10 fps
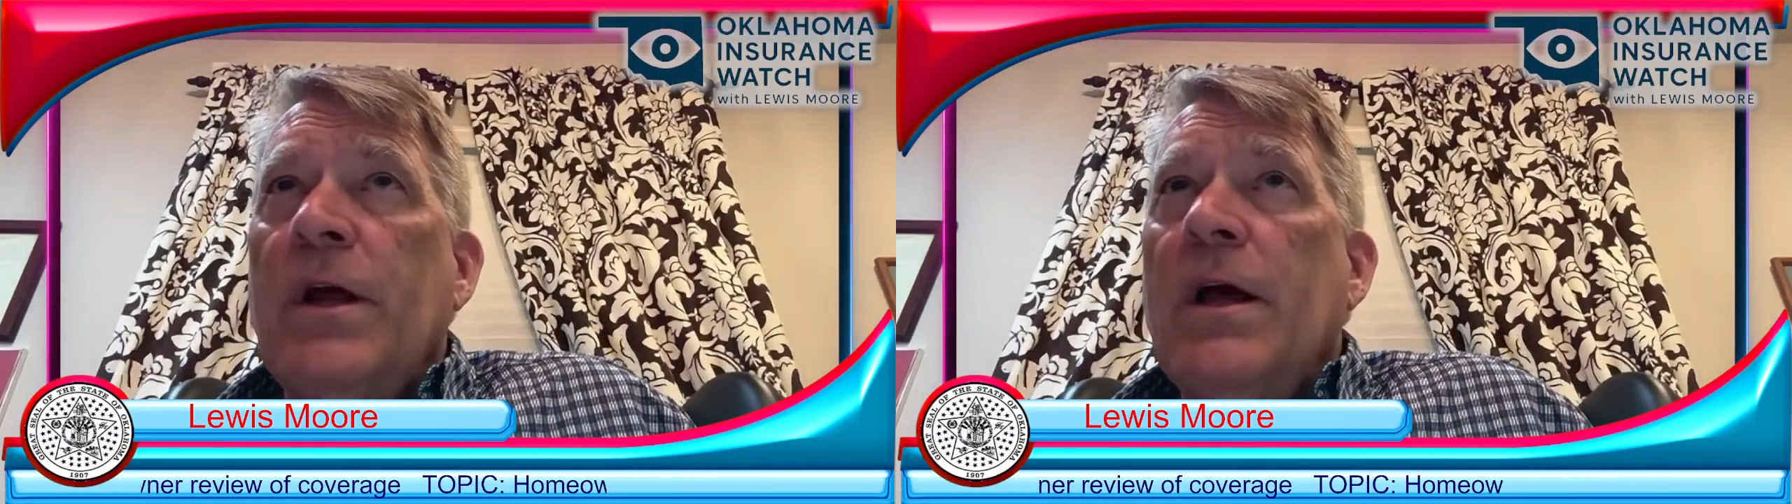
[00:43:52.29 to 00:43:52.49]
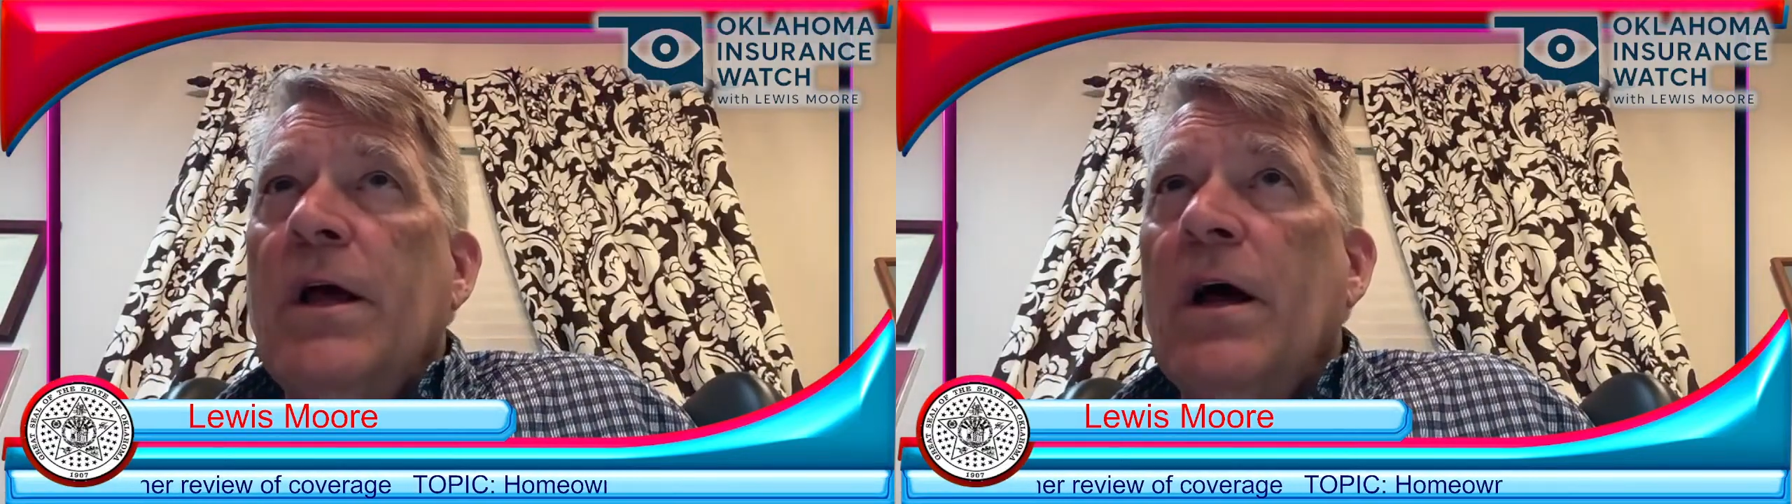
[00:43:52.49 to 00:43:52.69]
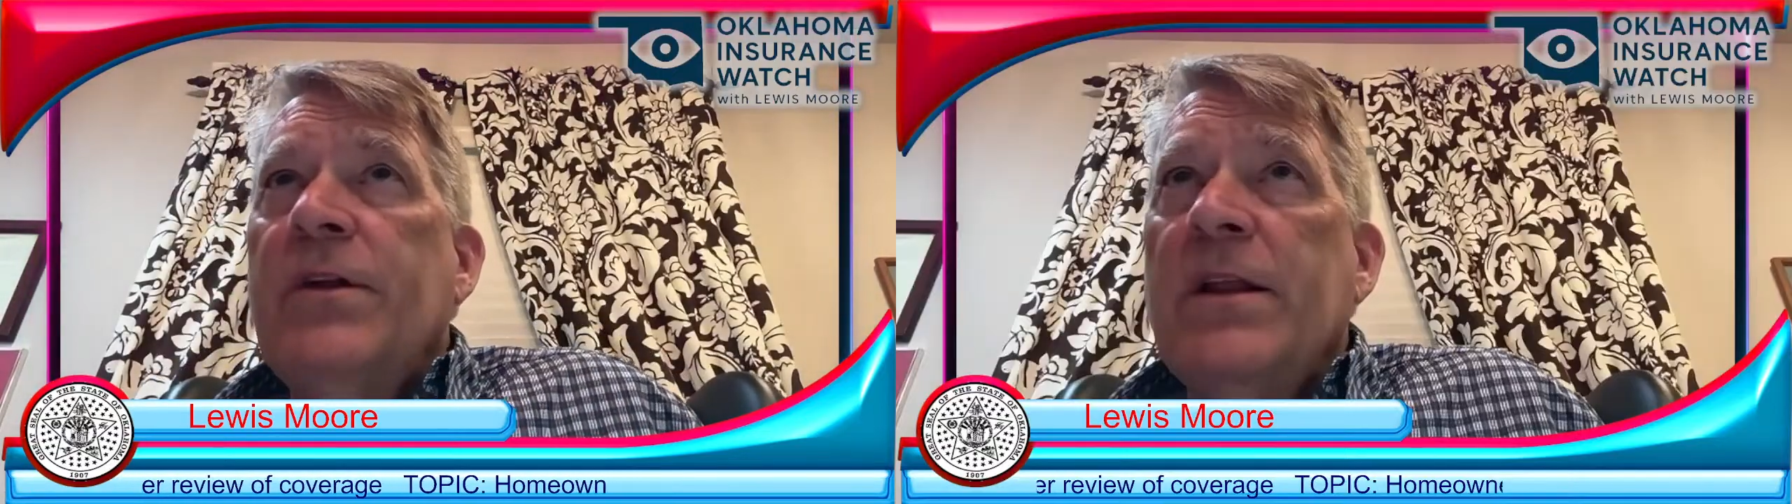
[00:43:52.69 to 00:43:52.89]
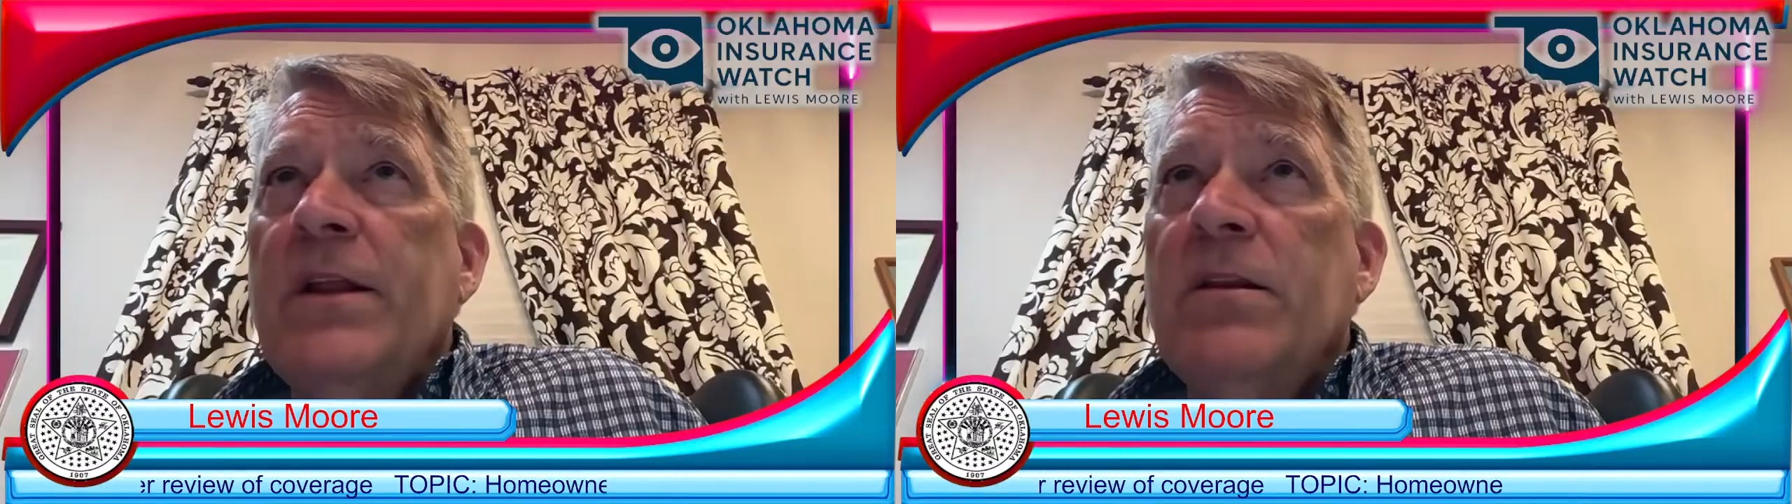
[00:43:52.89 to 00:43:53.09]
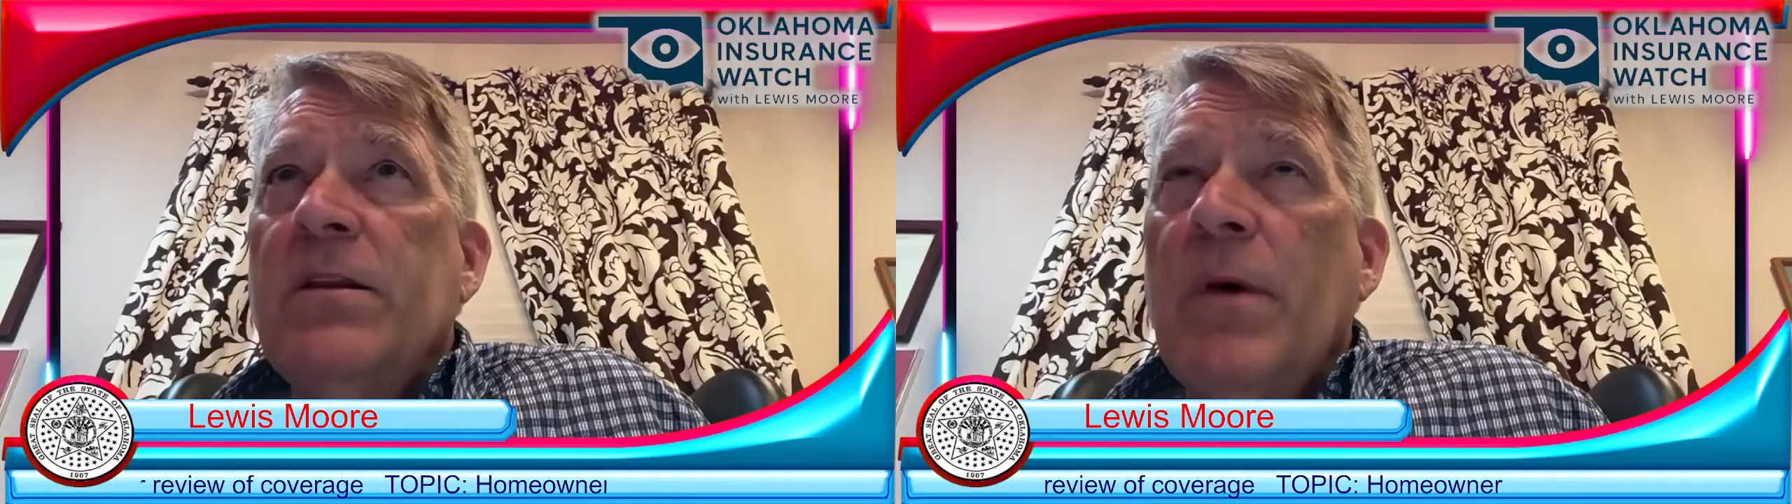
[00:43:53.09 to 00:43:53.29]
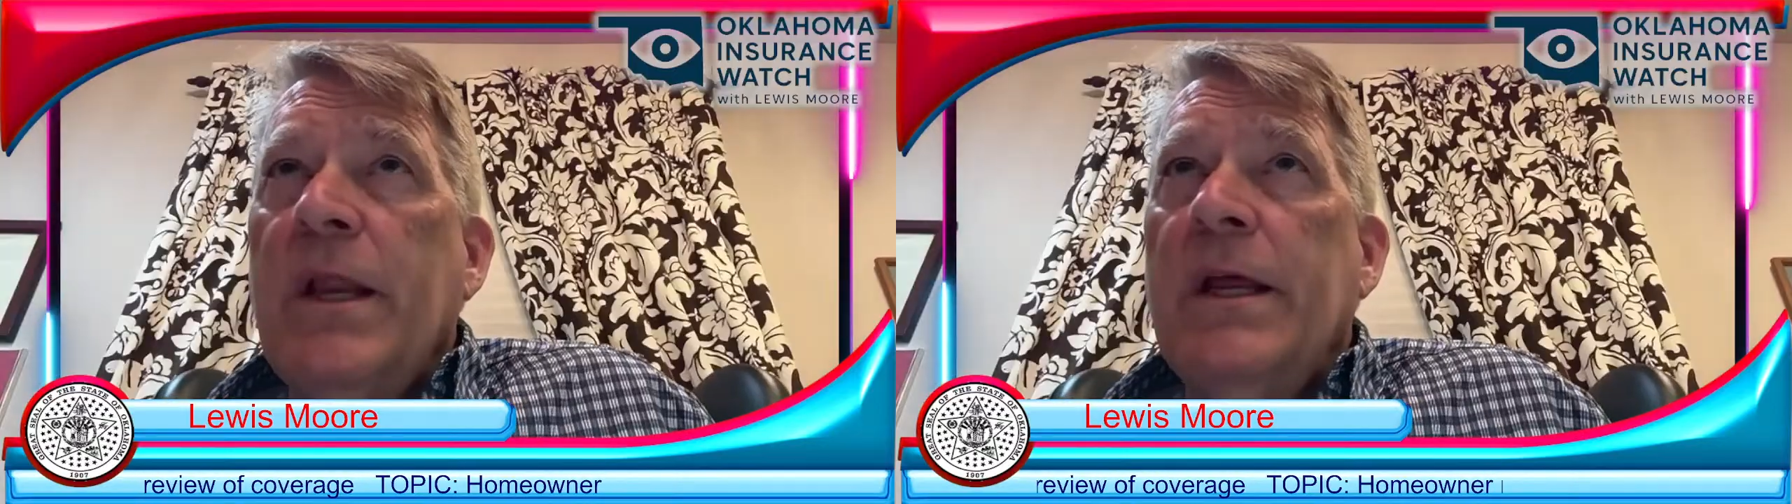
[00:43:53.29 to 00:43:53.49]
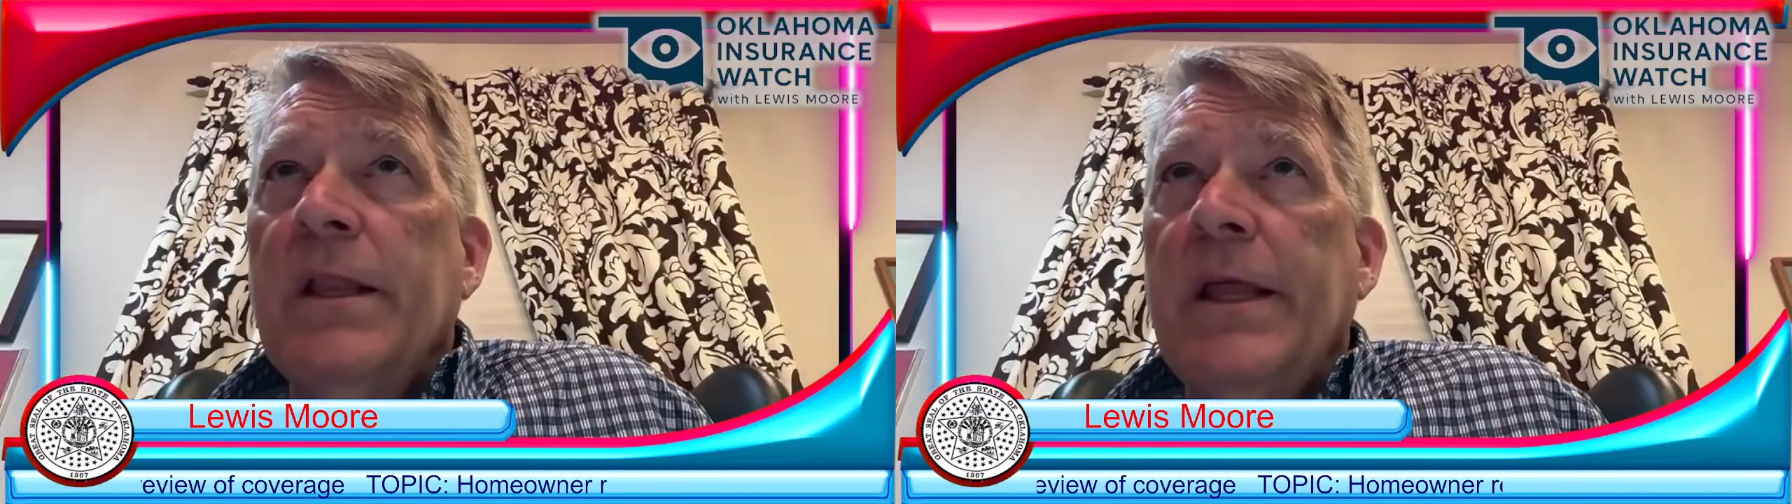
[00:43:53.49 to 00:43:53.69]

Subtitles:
I'll take the money and leave.